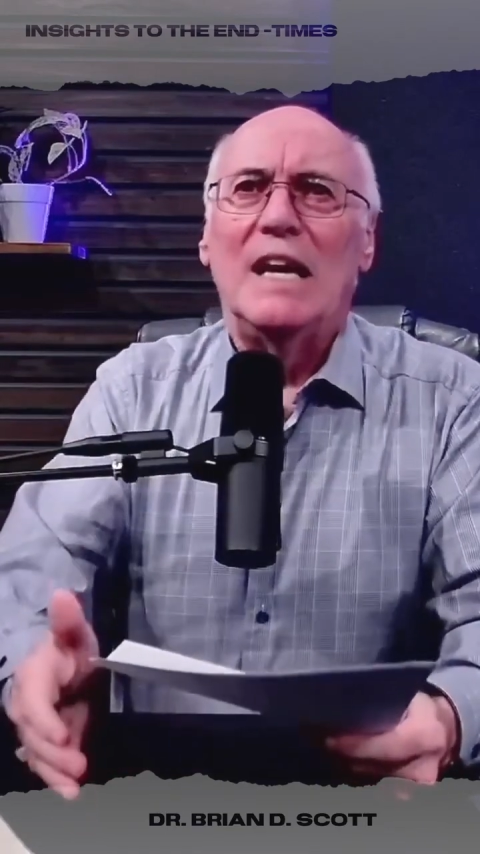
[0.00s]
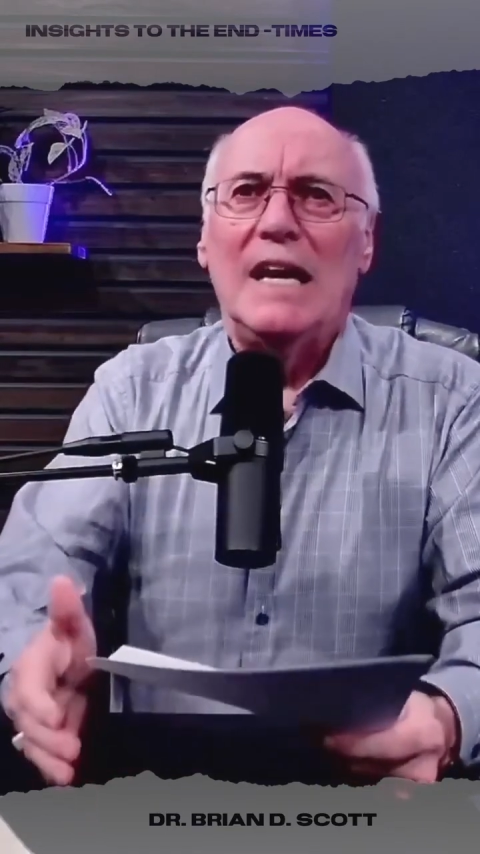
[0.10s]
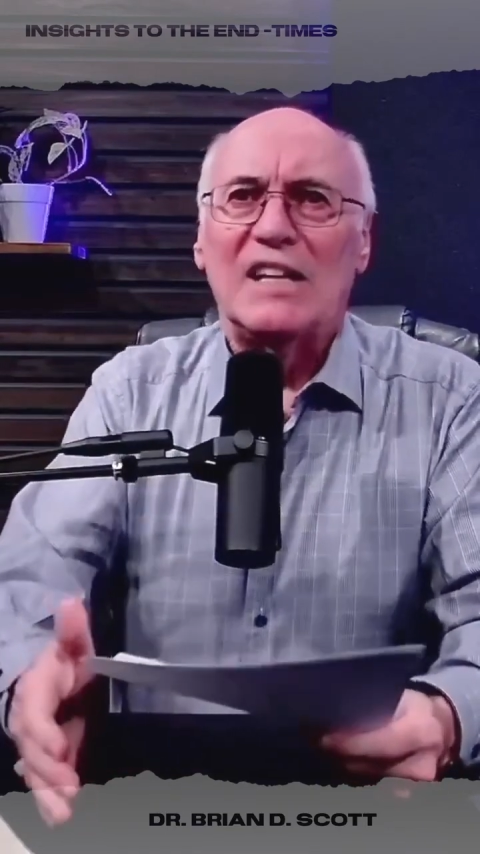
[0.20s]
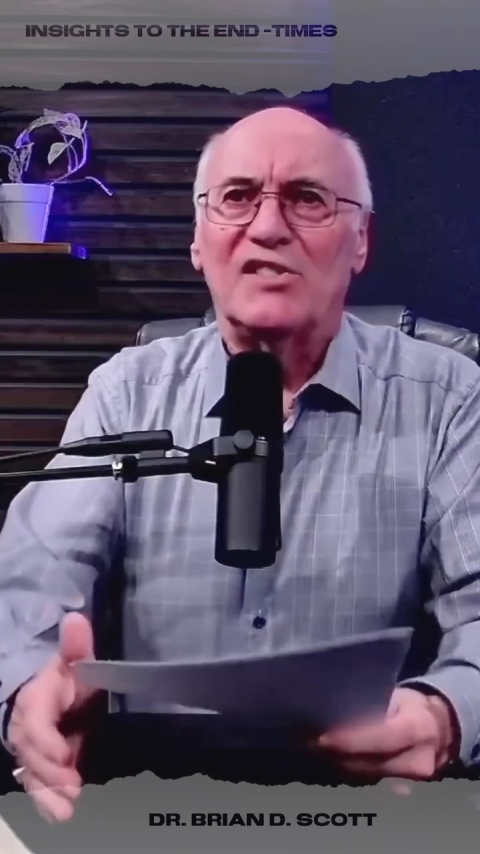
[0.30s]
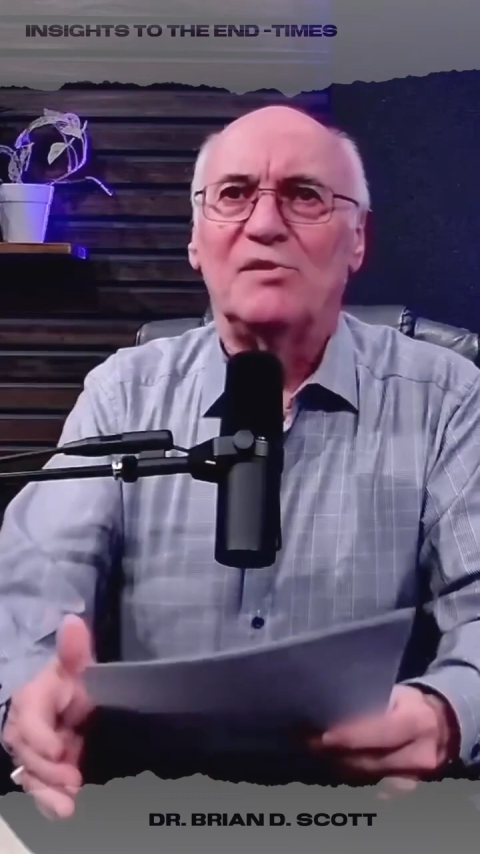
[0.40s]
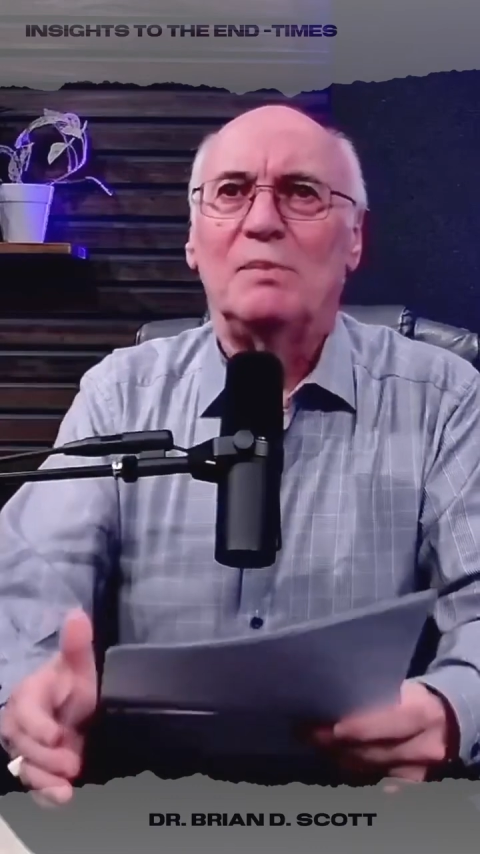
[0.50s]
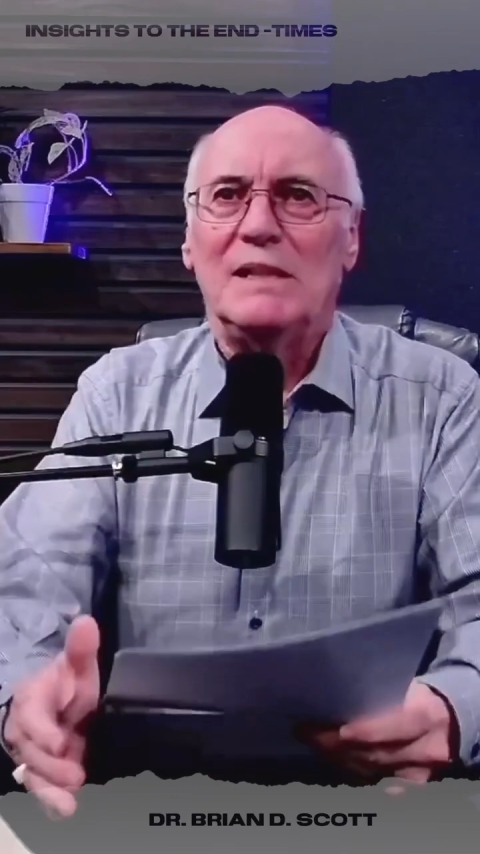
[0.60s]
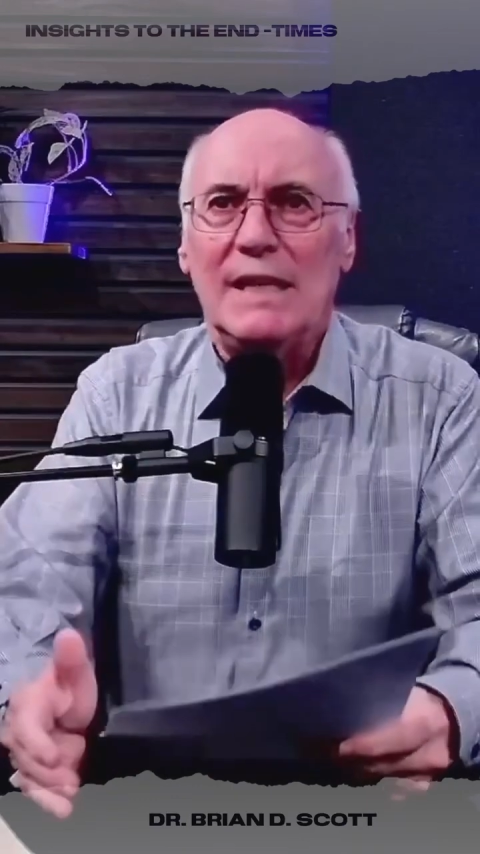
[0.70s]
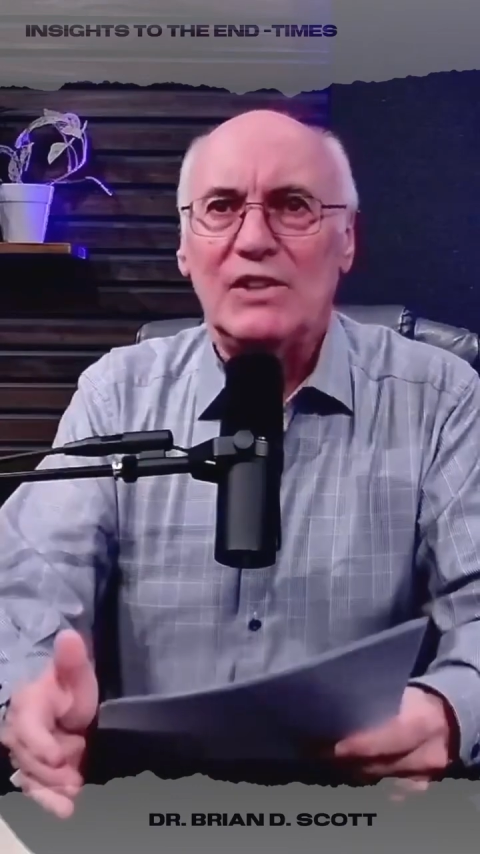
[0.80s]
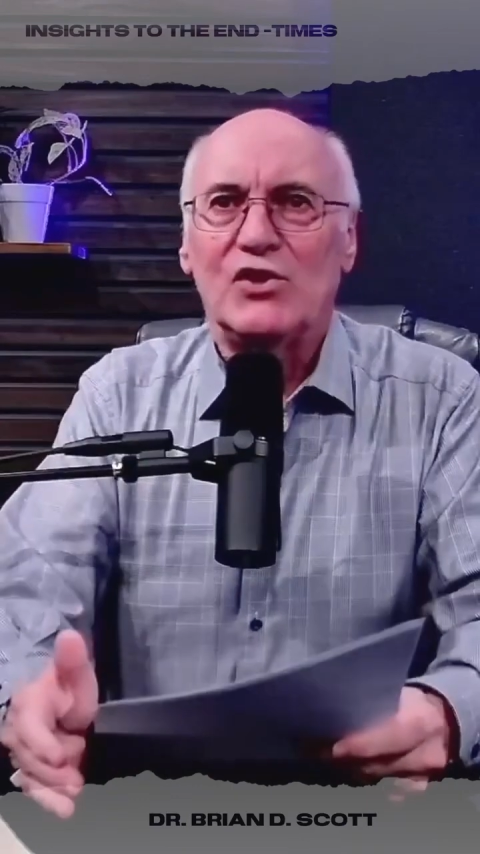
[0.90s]

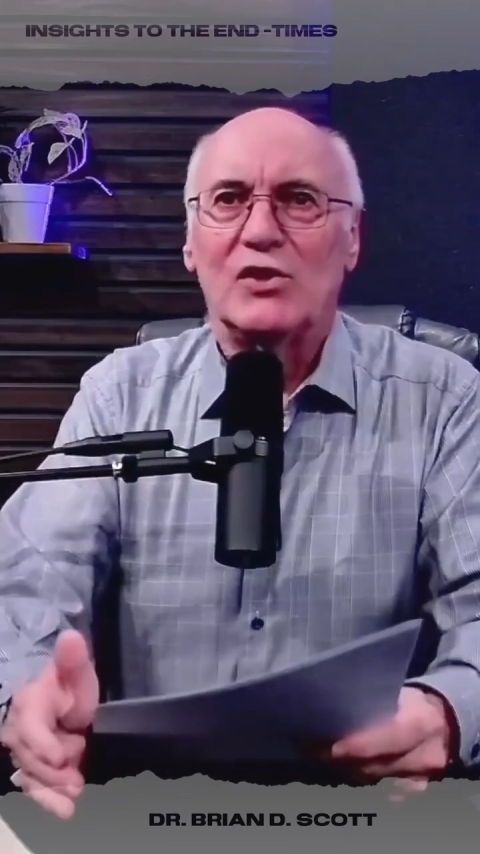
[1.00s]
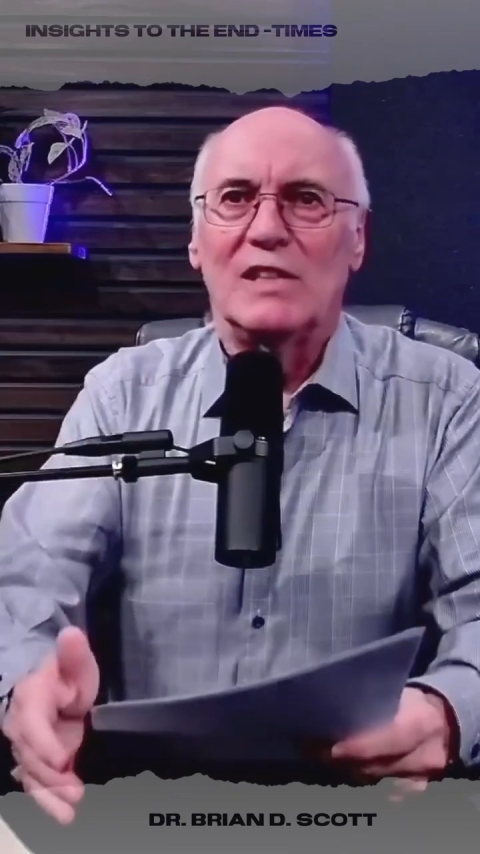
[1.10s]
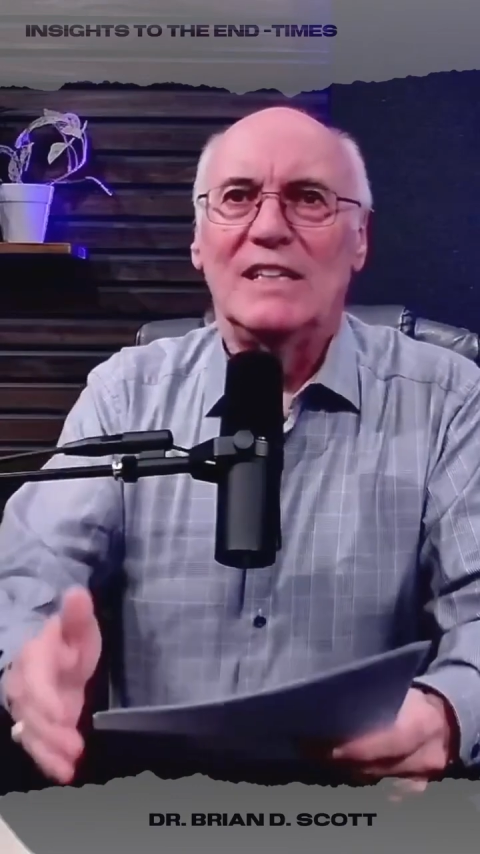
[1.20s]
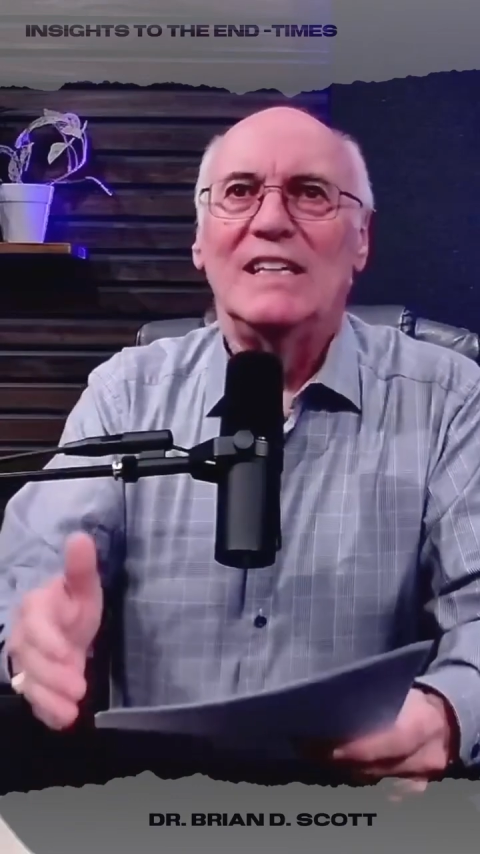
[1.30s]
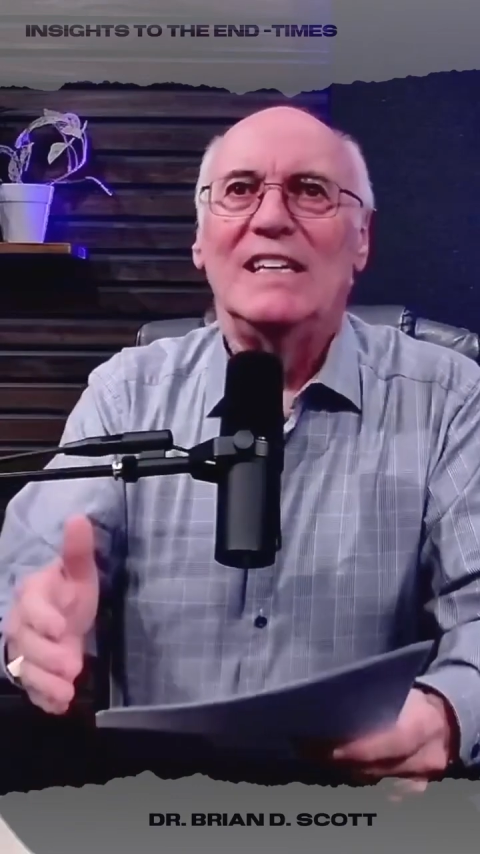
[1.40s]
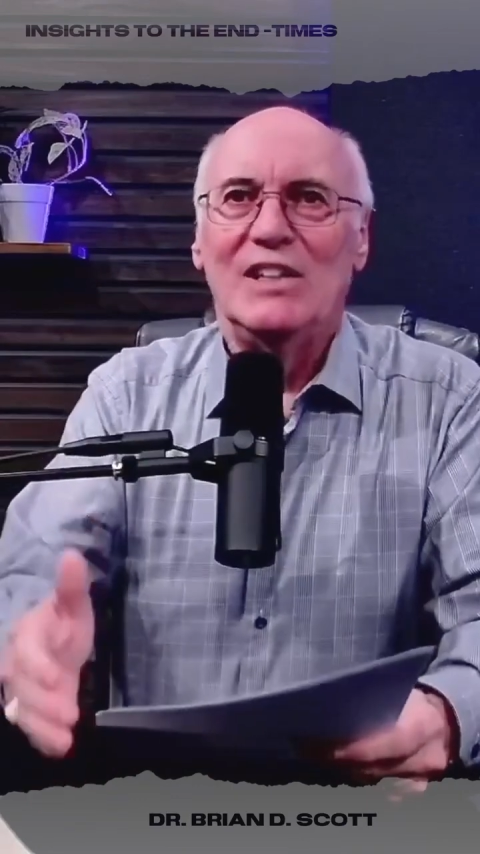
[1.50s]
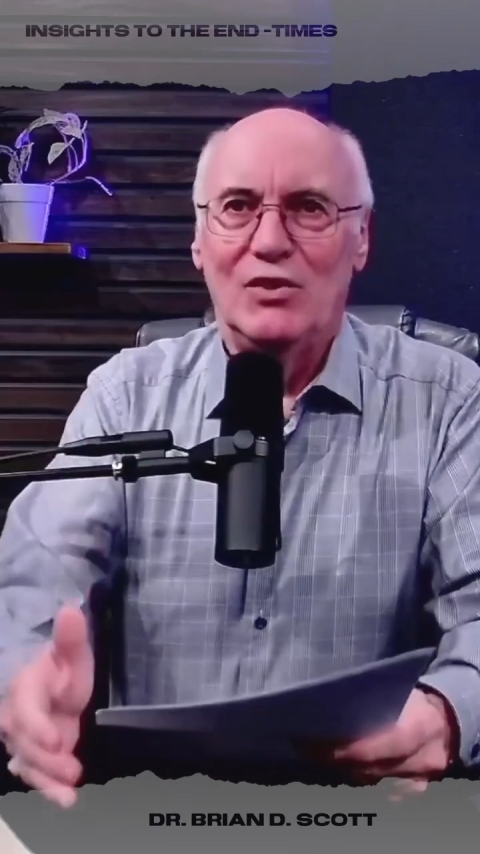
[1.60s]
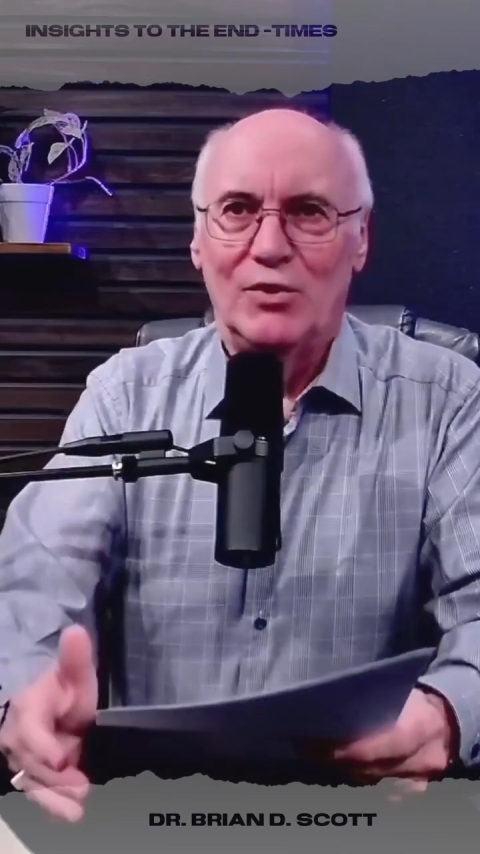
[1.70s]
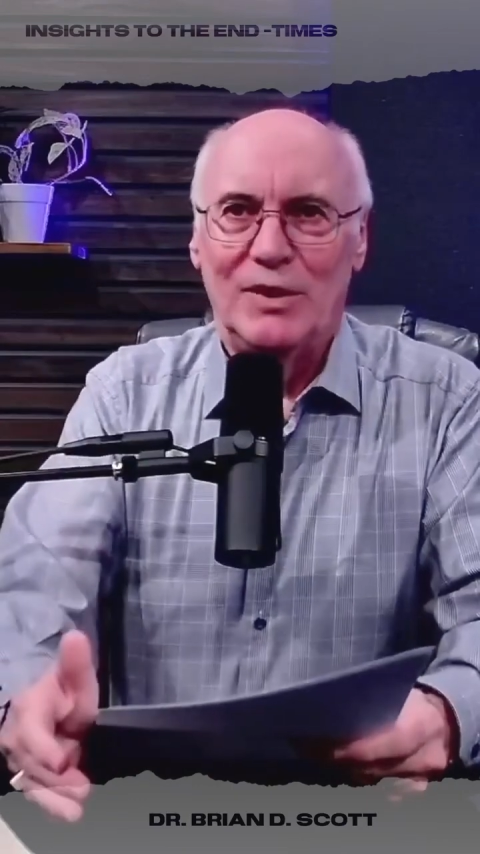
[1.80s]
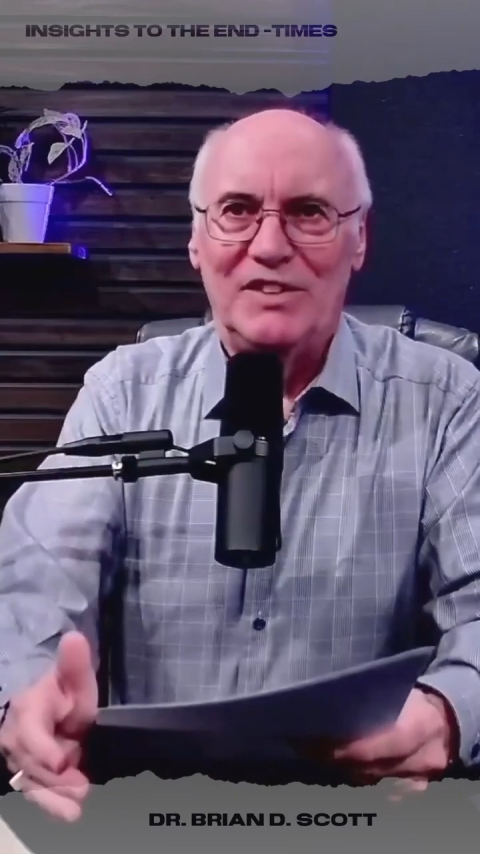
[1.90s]
exponentially
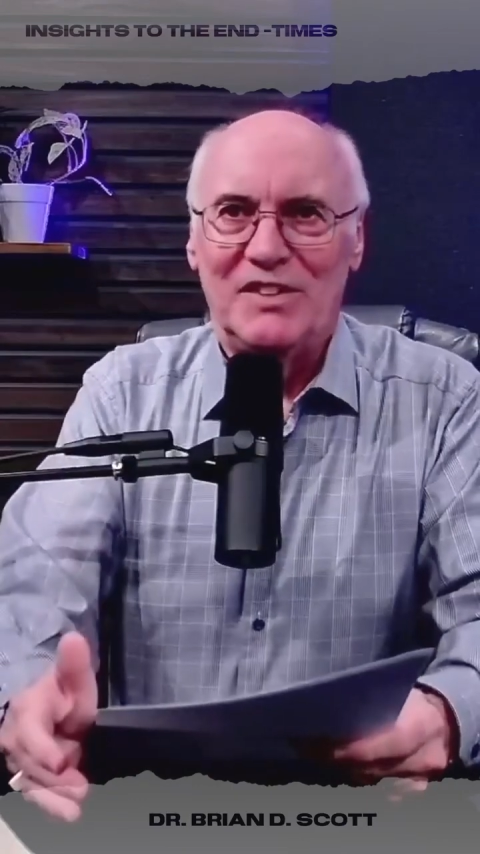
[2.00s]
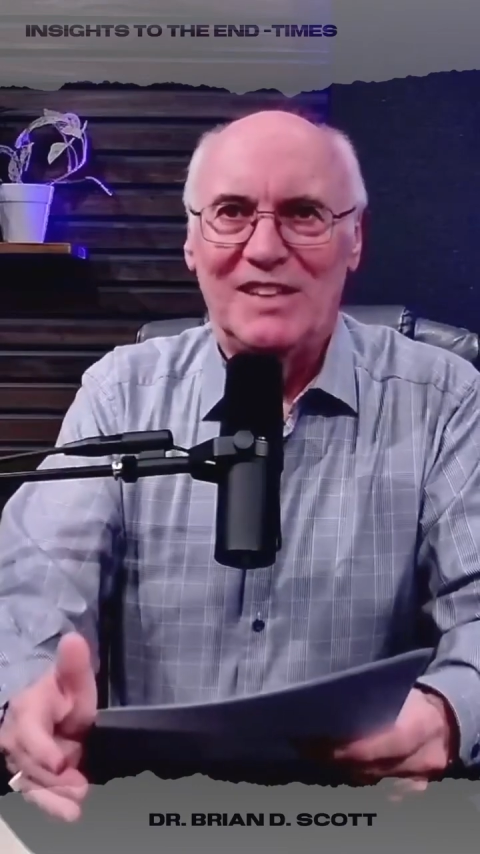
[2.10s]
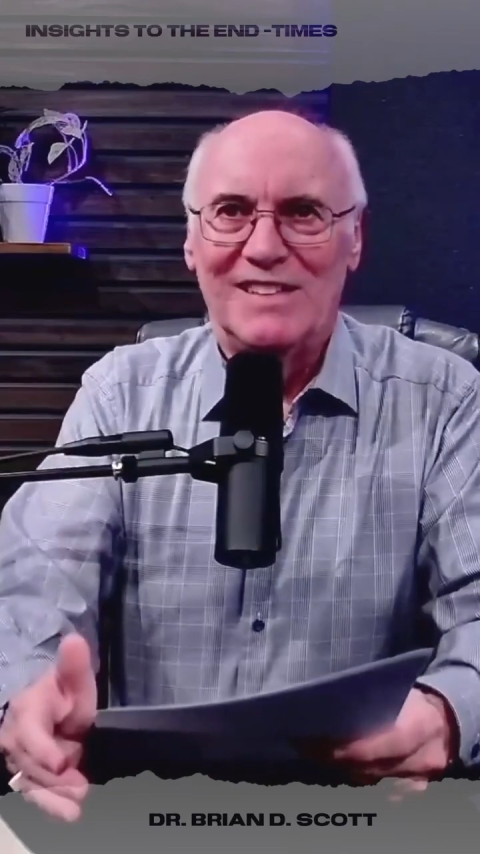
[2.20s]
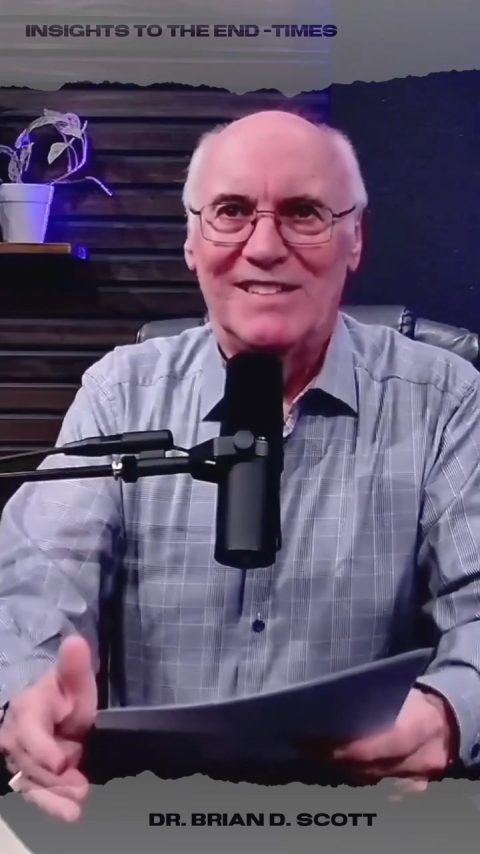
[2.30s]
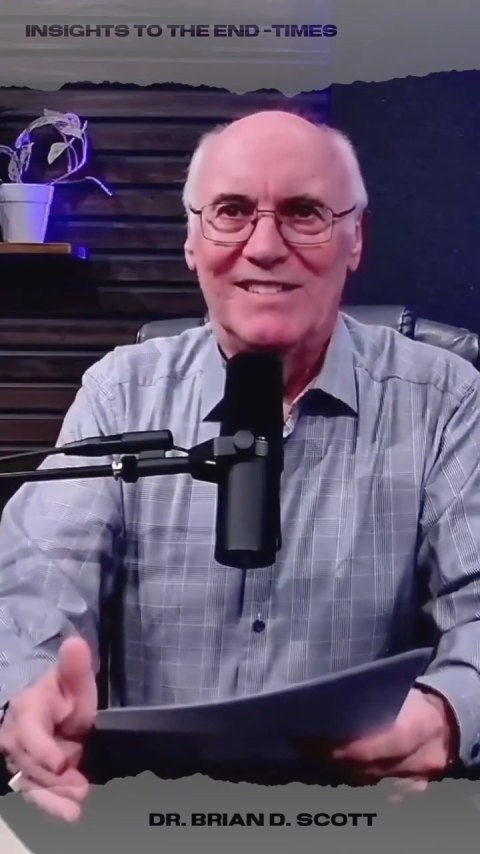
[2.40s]
increasing.